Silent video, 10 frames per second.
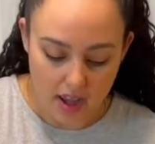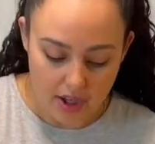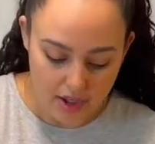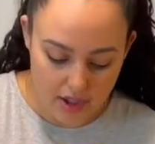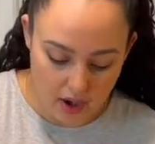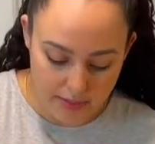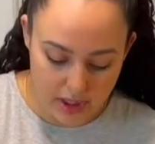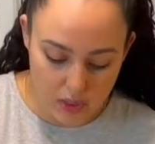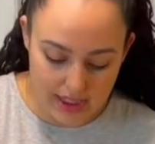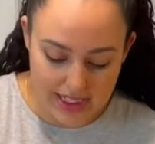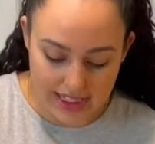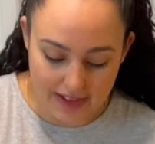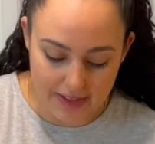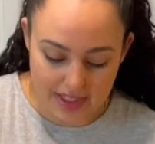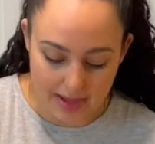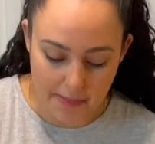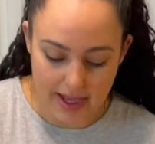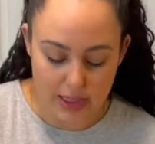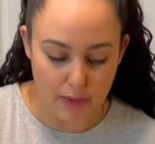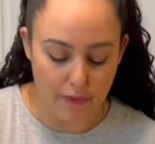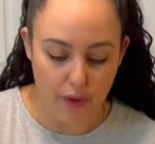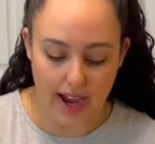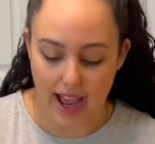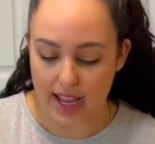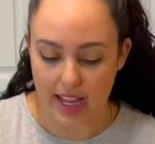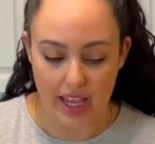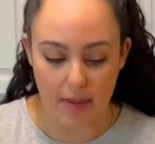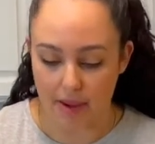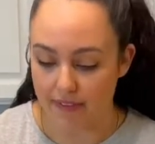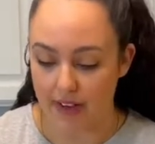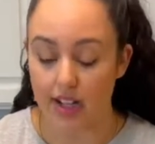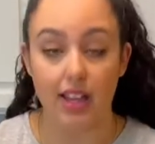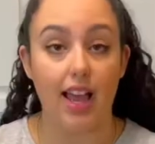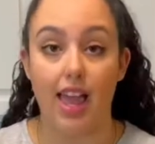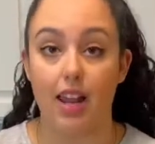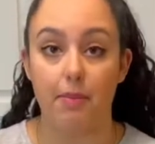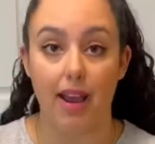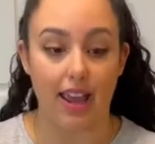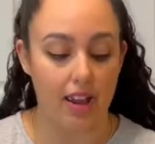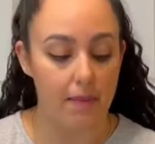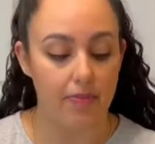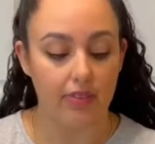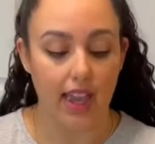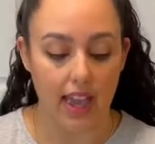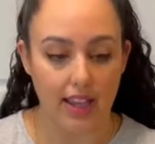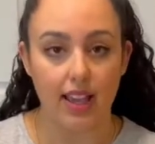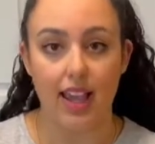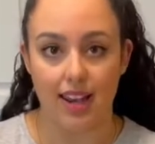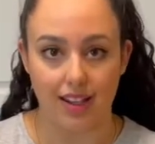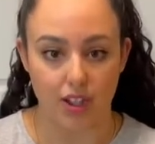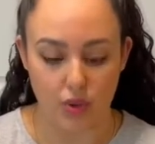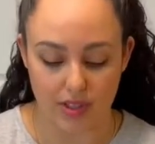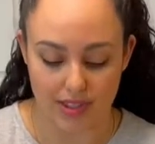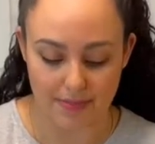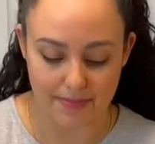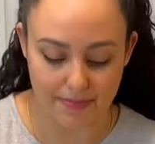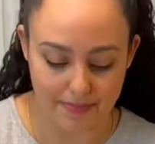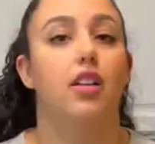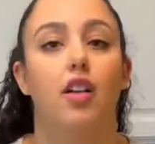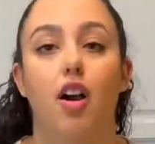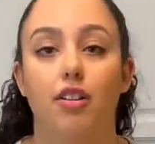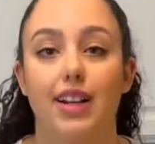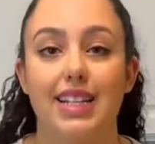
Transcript: So I'm just going to give this a mix before I add in my vanilla and my egg and egg yolks. Already